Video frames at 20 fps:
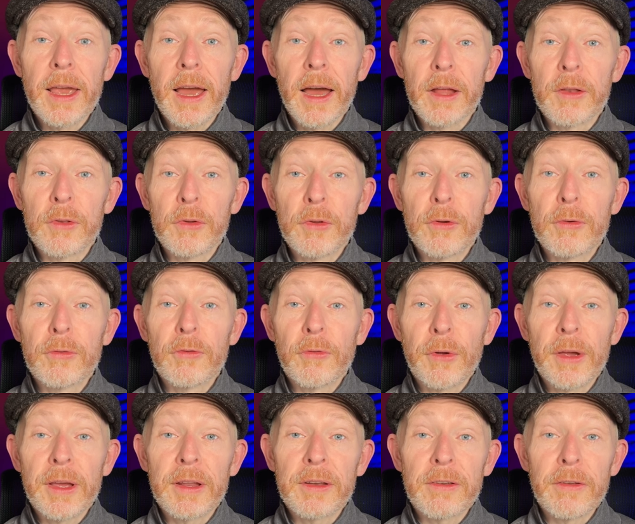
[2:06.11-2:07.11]
are
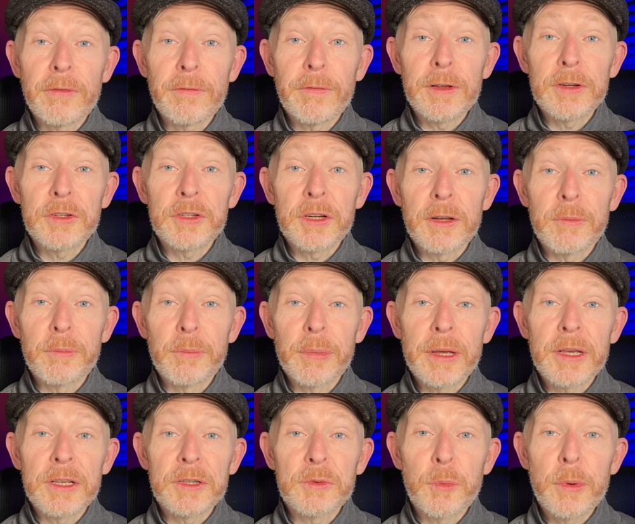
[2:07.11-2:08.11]
nutrient deficient
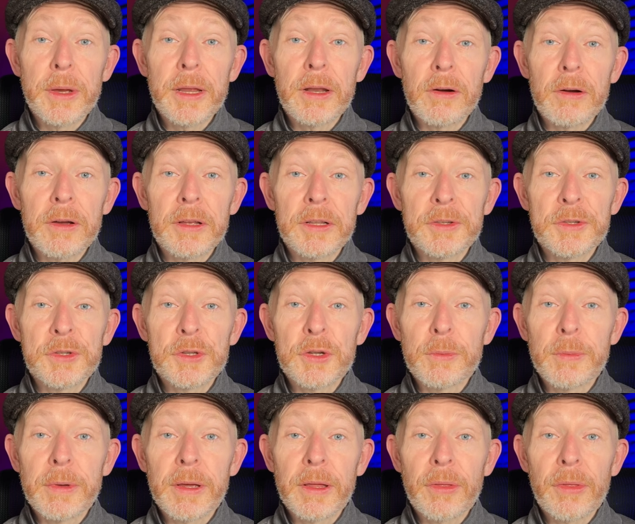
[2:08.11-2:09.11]
because we're not
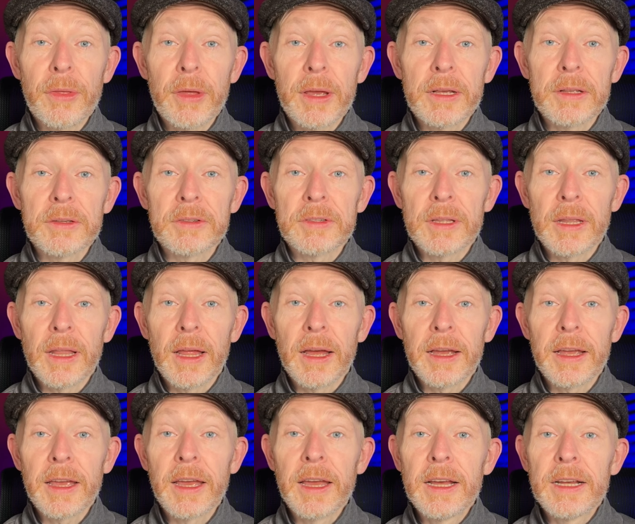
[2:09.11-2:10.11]
consuming things
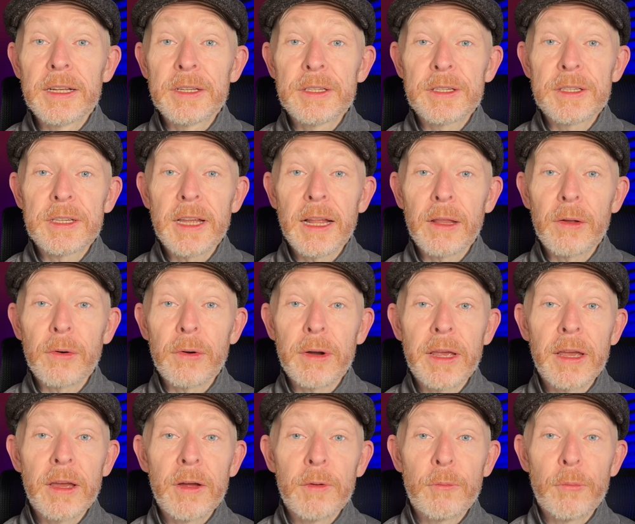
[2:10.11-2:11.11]
like
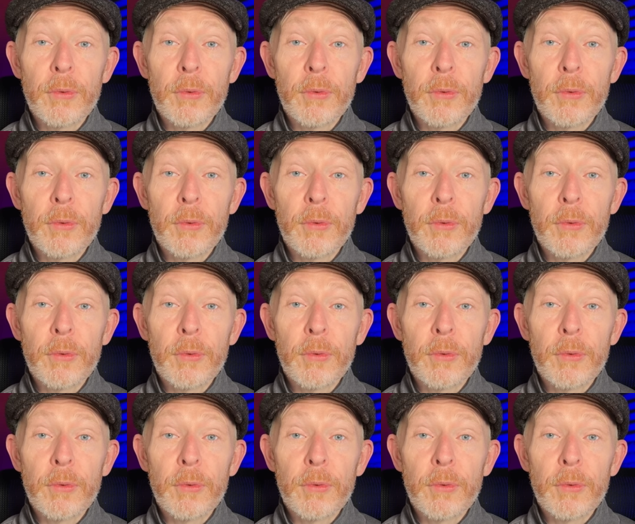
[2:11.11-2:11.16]
celery,